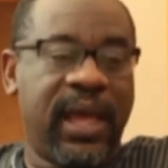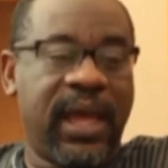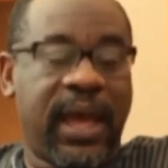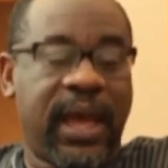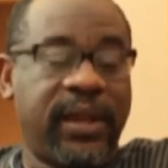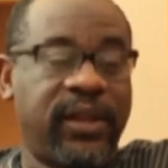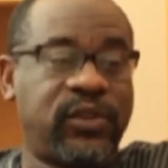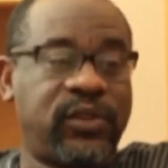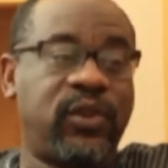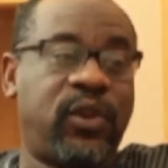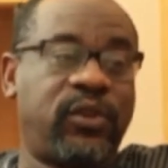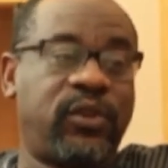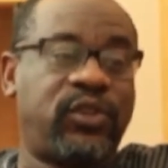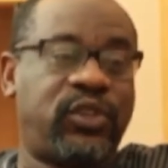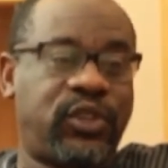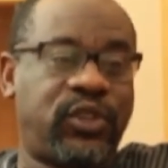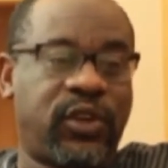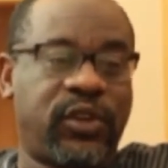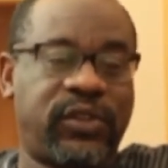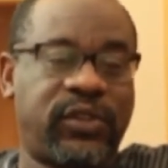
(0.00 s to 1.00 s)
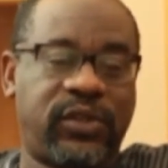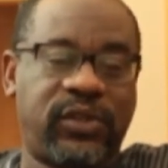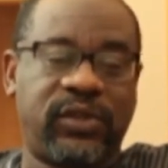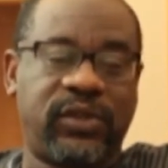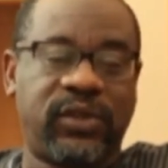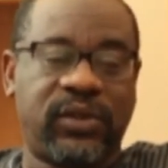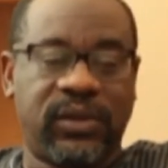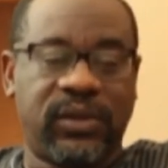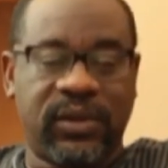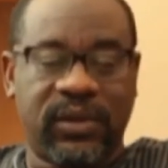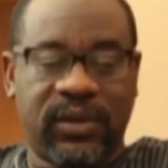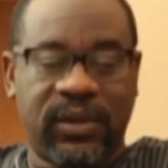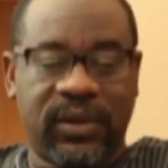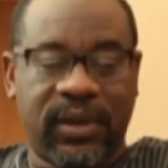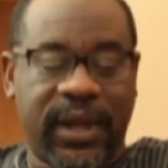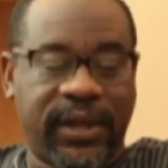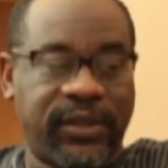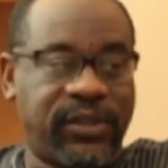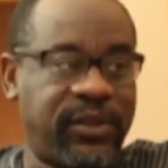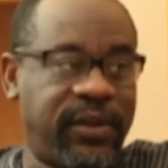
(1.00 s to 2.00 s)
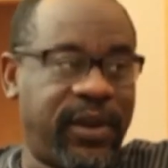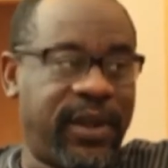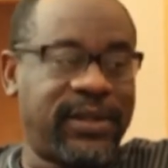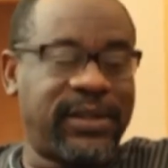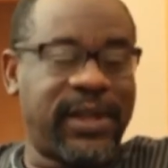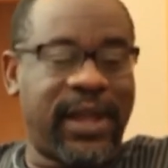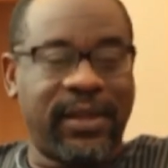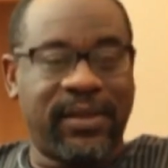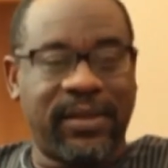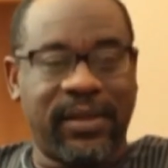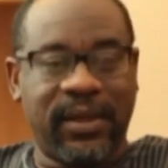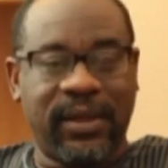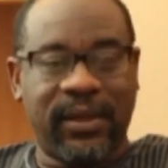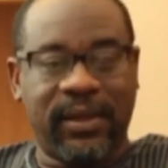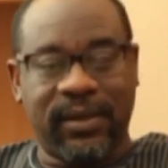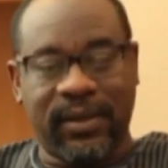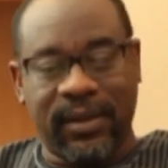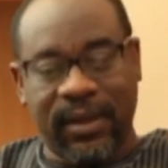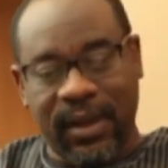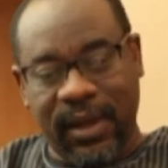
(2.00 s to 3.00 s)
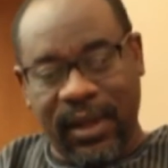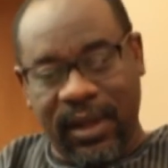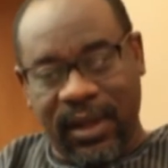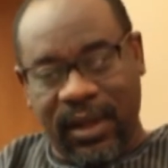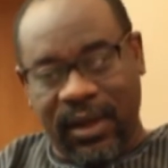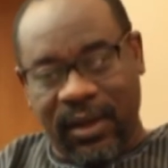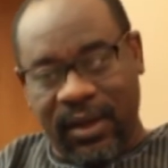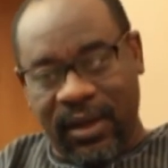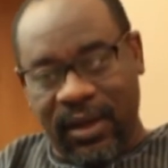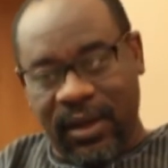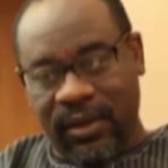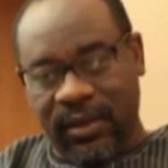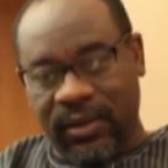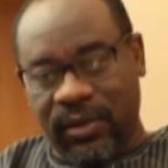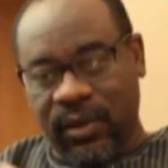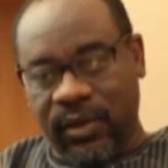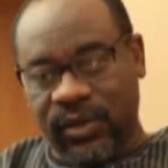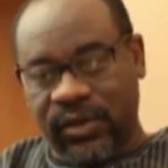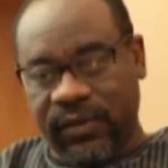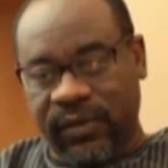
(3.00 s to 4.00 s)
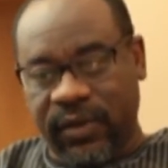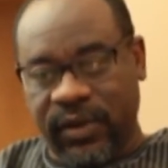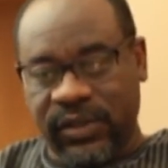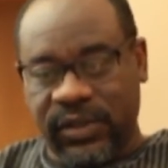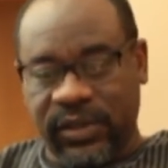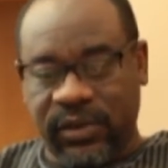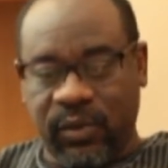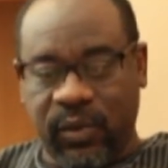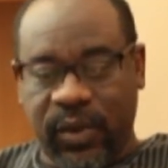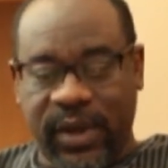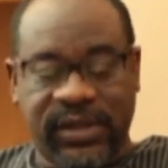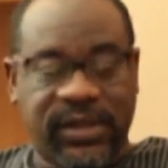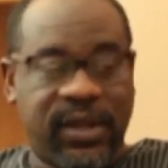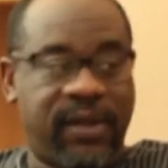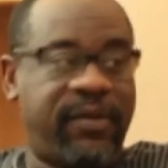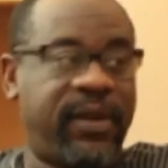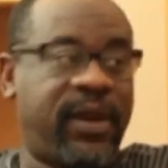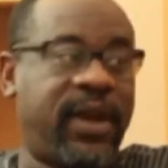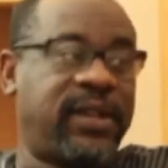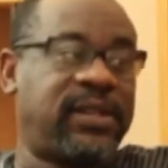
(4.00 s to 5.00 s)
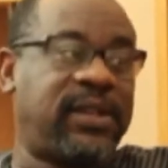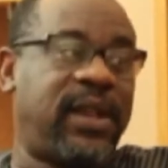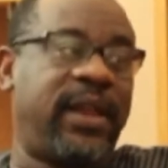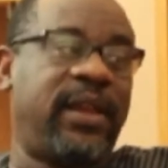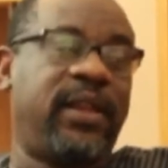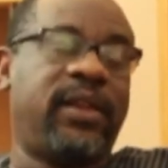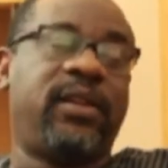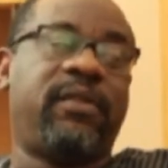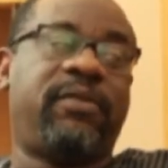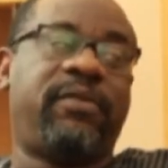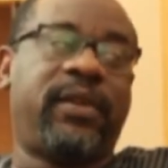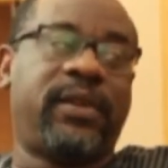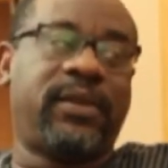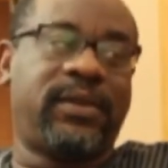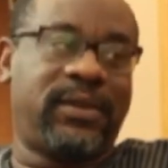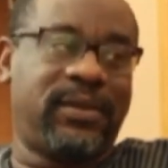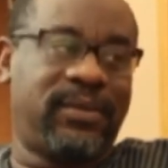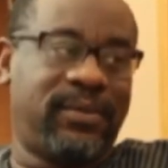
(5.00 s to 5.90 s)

And it's not just Nigerians. I think those of us in West Africa are slightly different.